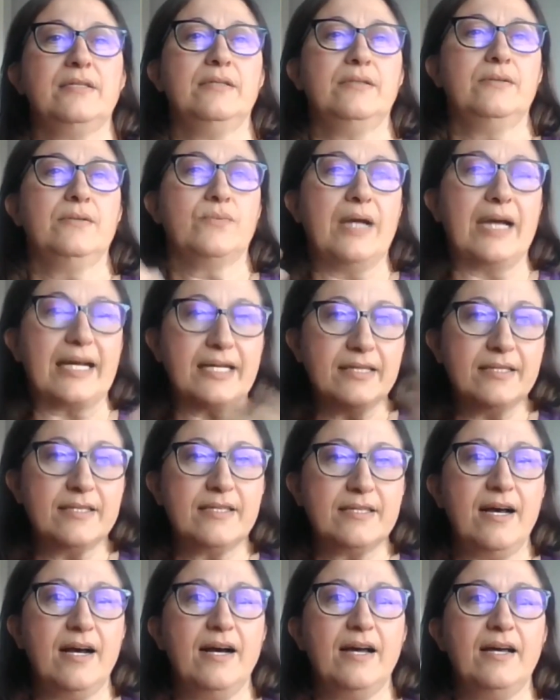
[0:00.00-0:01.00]
to
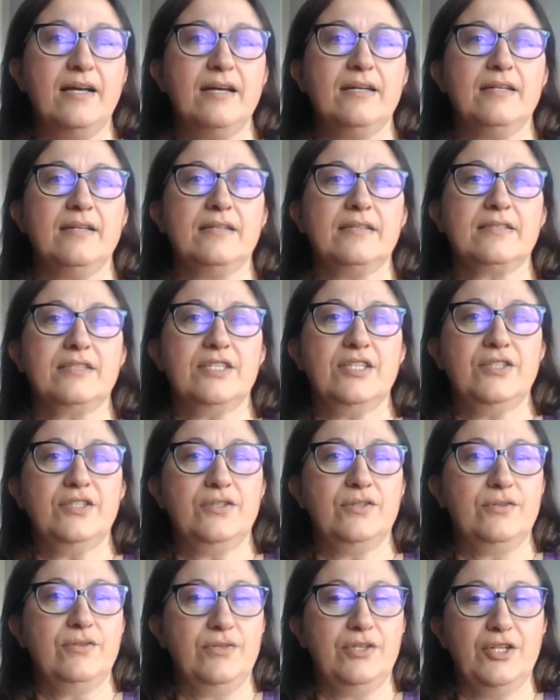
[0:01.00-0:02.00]
reconcile,
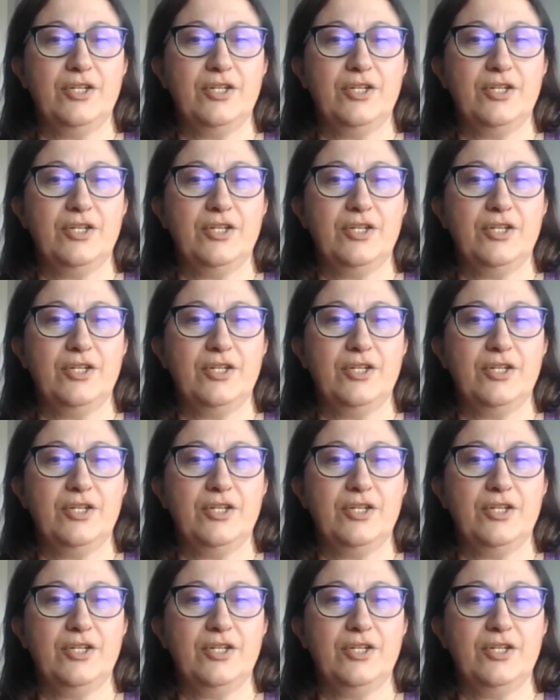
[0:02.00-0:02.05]
to,